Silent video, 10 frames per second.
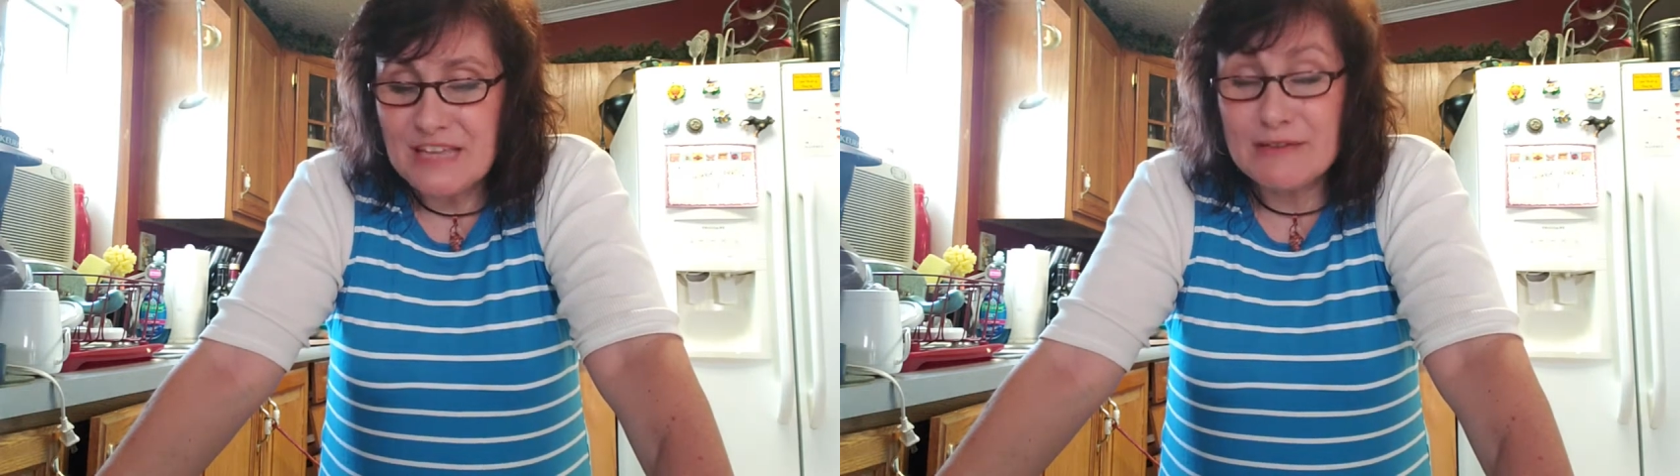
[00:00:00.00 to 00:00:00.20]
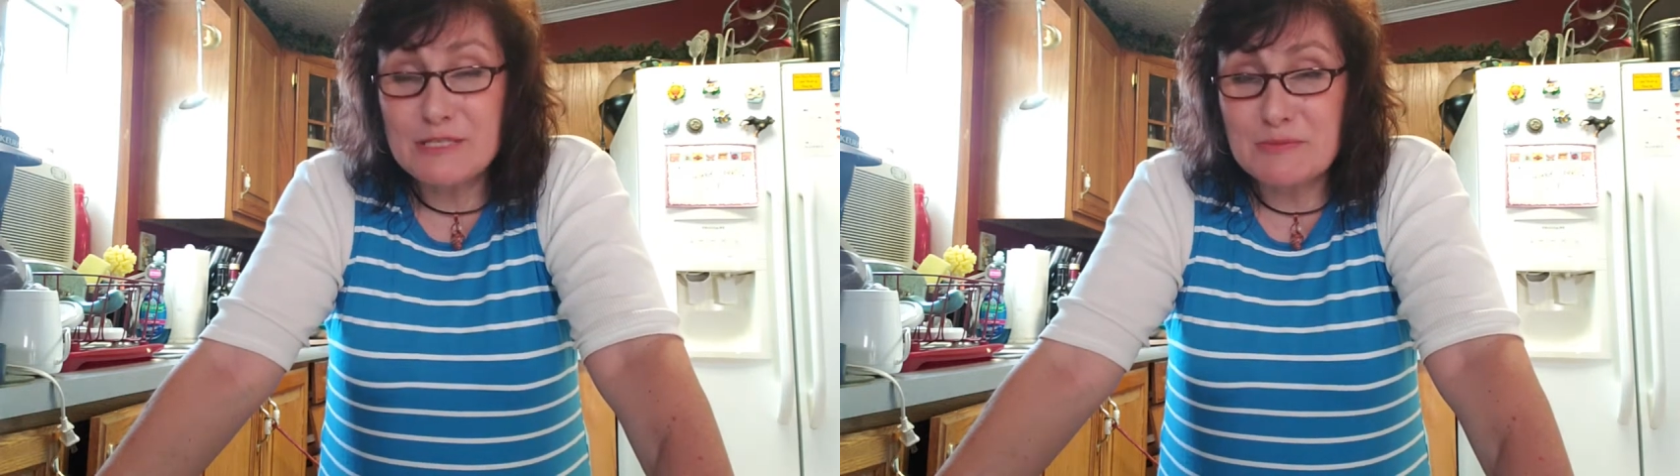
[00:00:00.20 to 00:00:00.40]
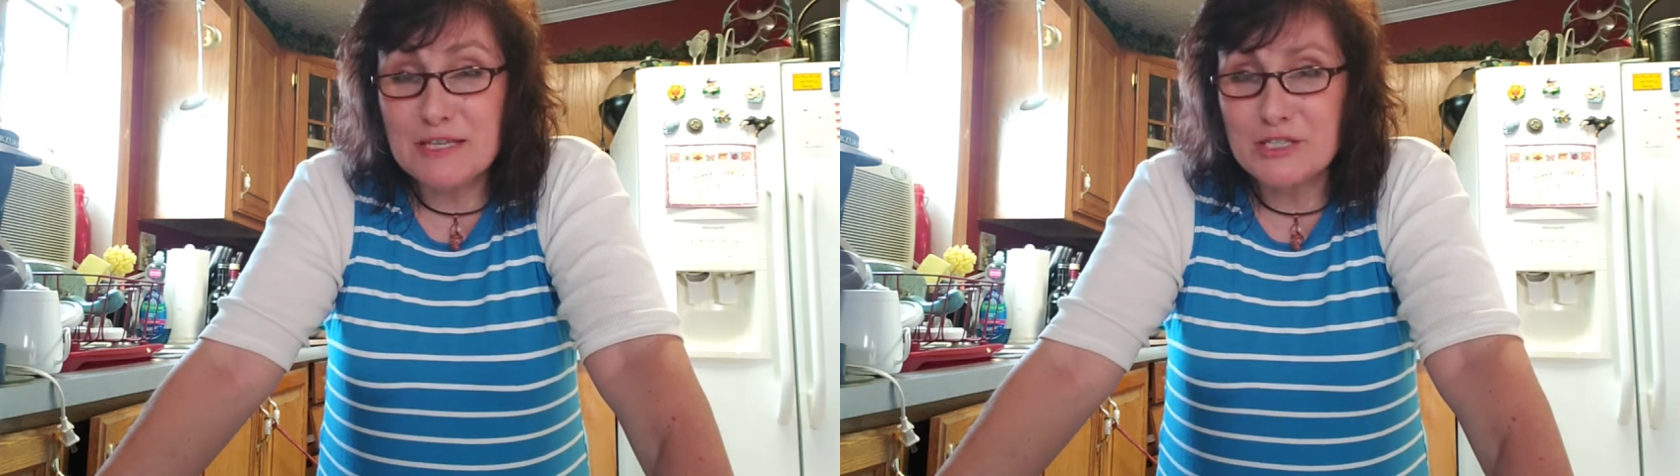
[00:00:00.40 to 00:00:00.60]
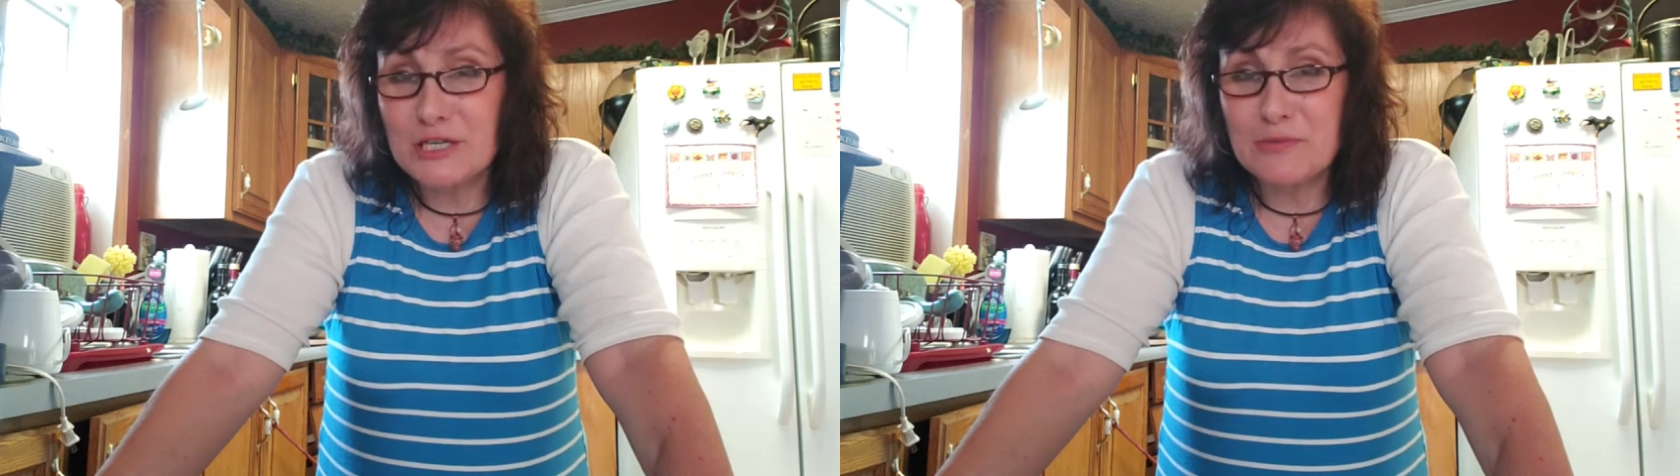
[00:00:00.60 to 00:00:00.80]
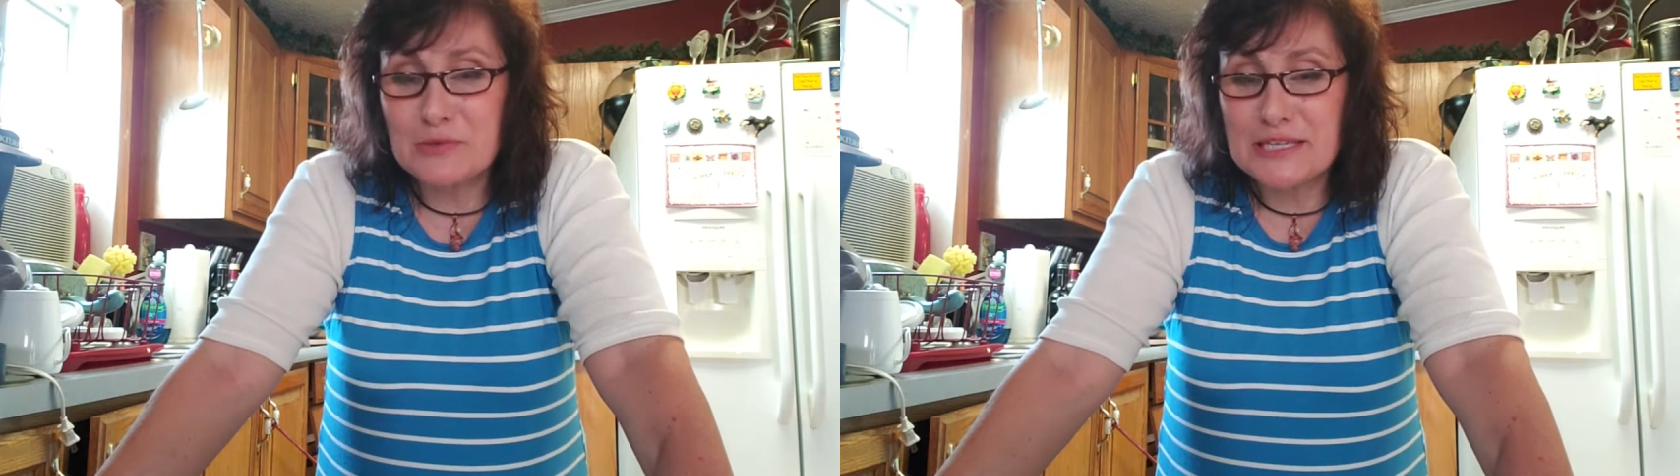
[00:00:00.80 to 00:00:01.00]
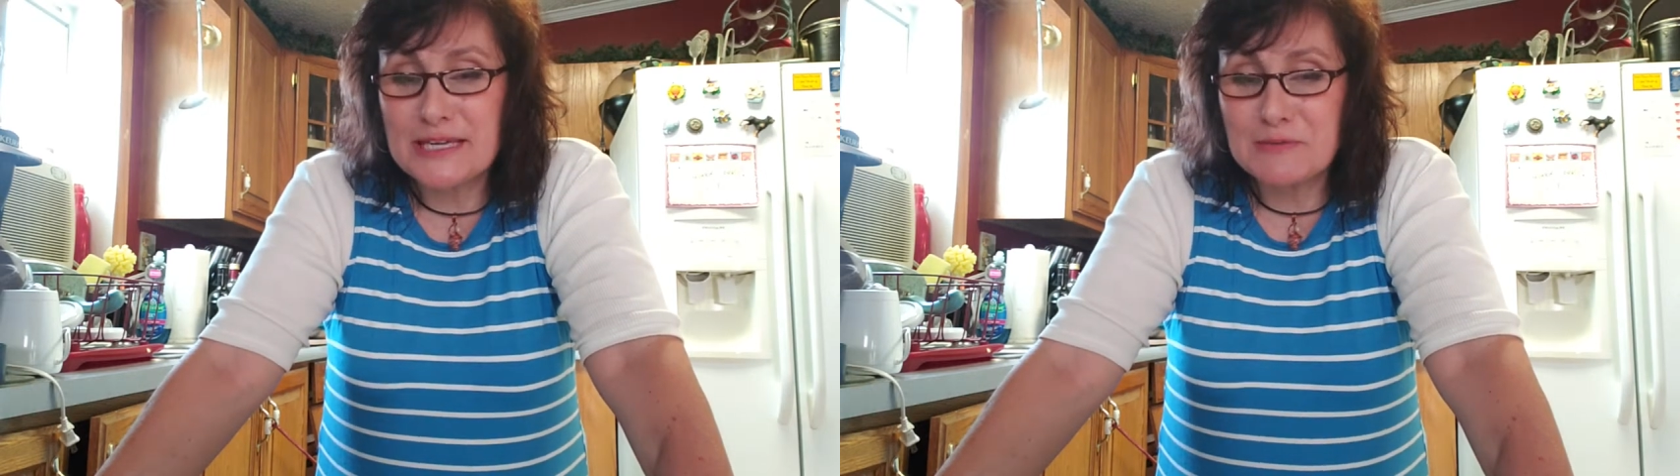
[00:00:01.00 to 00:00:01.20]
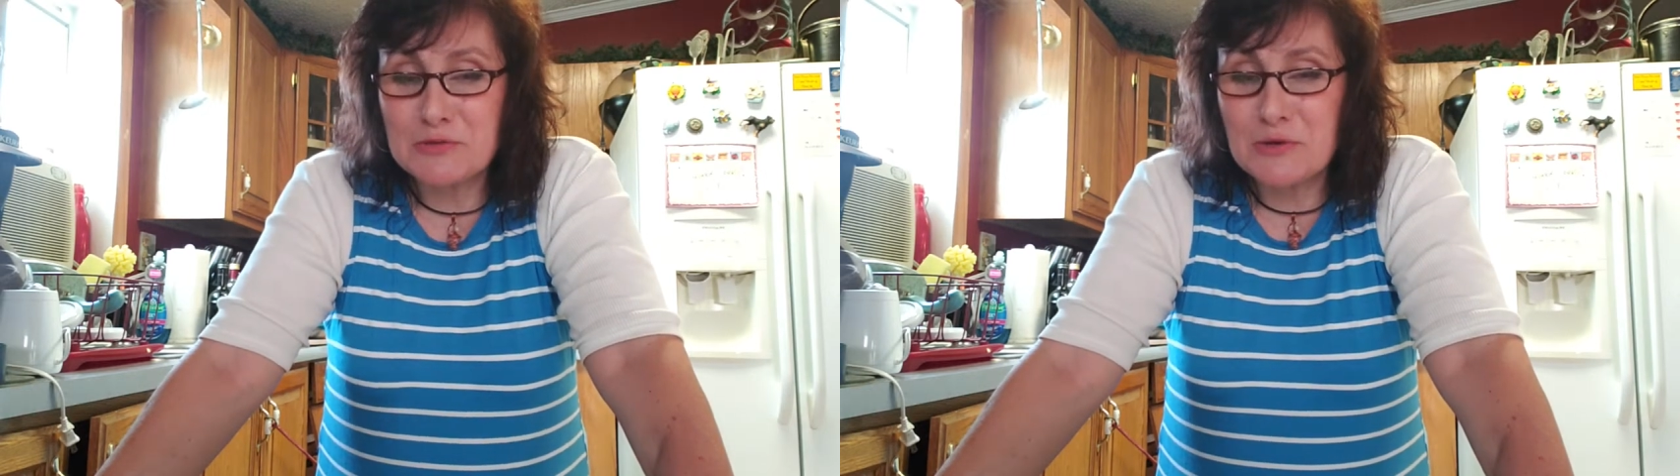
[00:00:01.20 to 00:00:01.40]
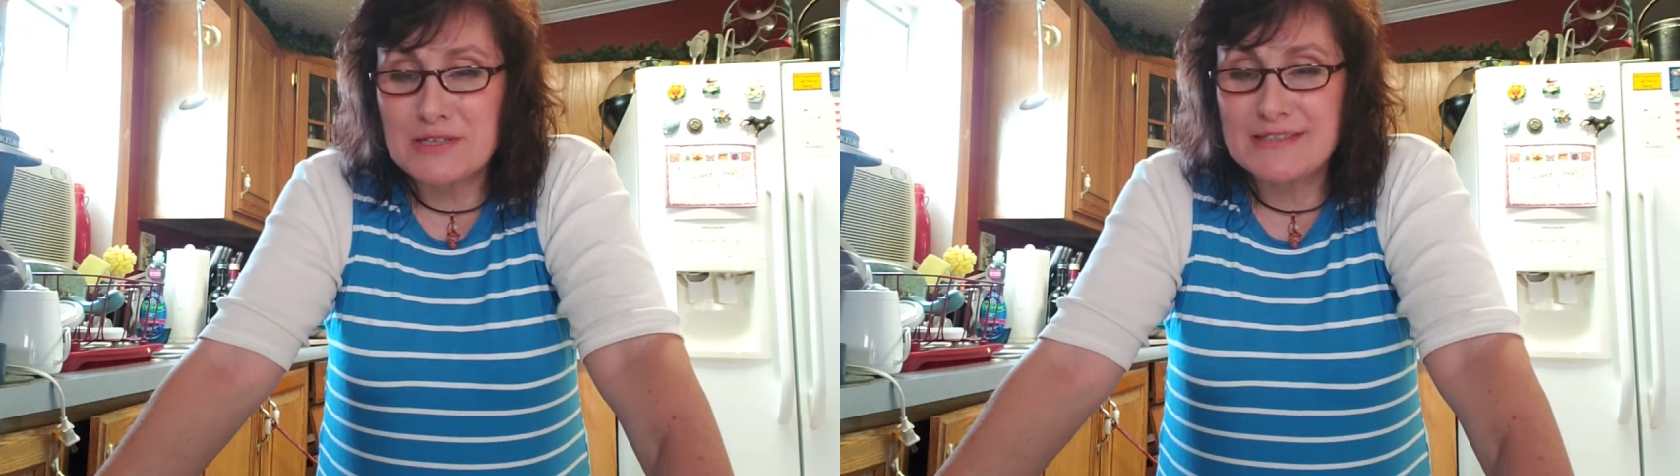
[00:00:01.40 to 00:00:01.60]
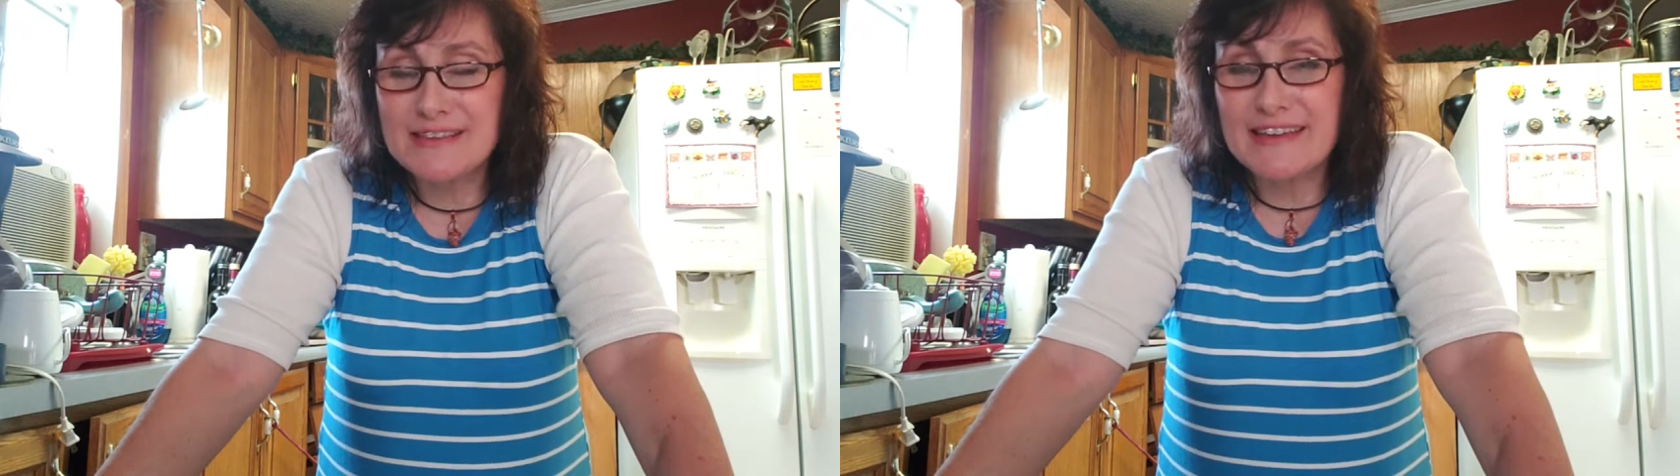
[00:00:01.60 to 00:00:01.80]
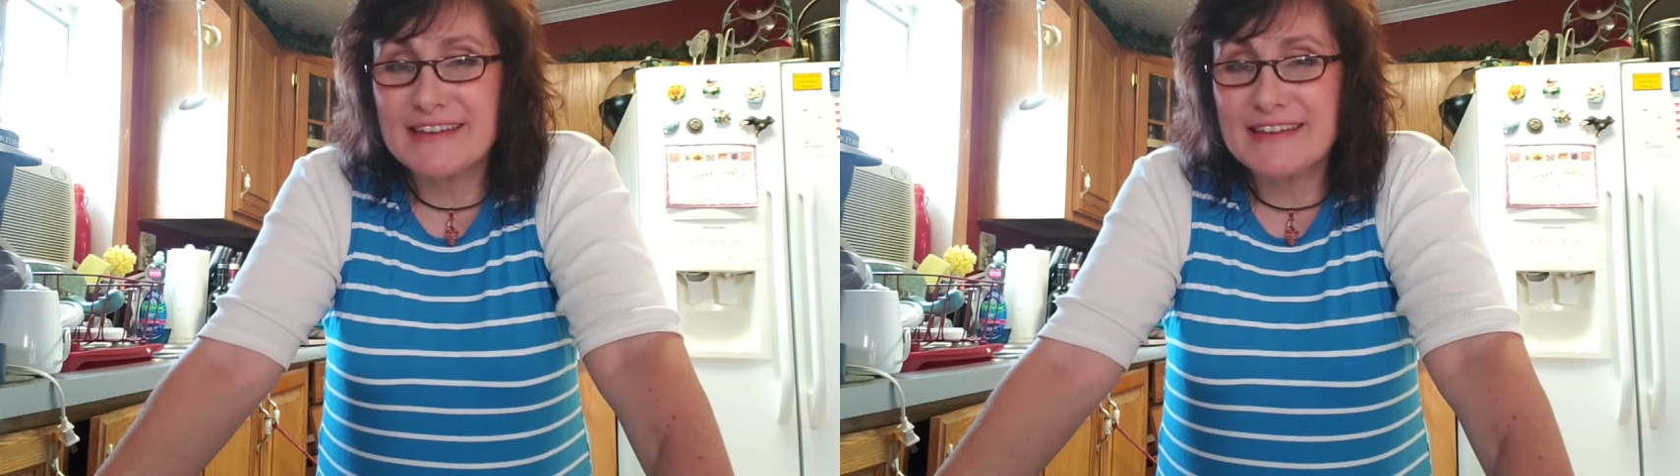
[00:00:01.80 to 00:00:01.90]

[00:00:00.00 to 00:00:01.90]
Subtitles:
he was in bad shape when he came to us.